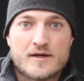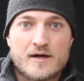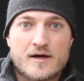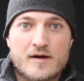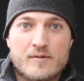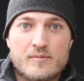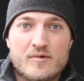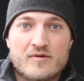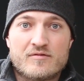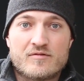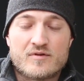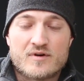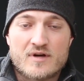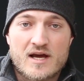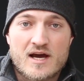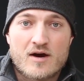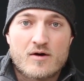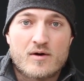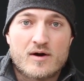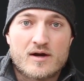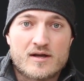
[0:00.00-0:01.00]
But for
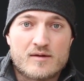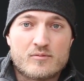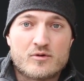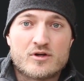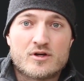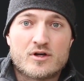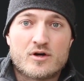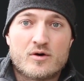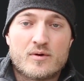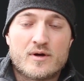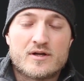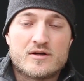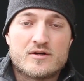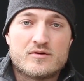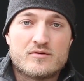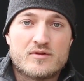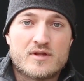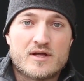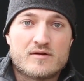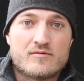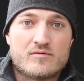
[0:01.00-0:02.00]
now, I am going to go ahead and
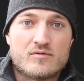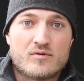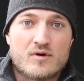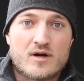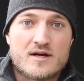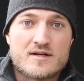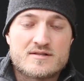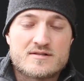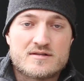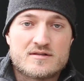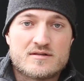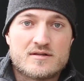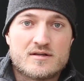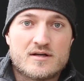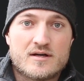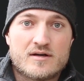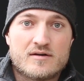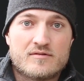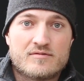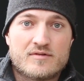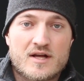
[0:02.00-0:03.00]
do that
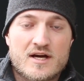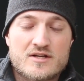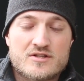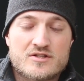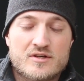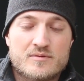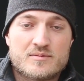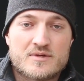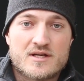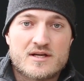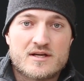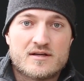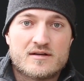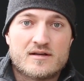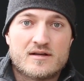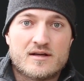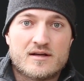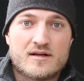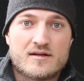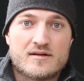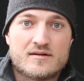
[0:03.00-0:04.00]
Verizon flash update
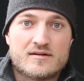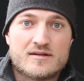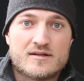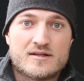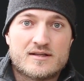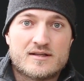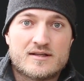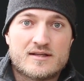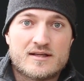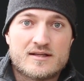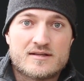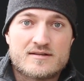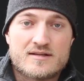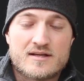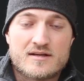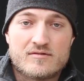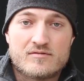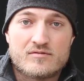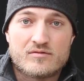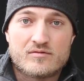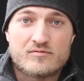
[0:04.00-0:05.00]
and get
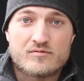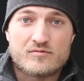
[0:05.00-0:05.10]
a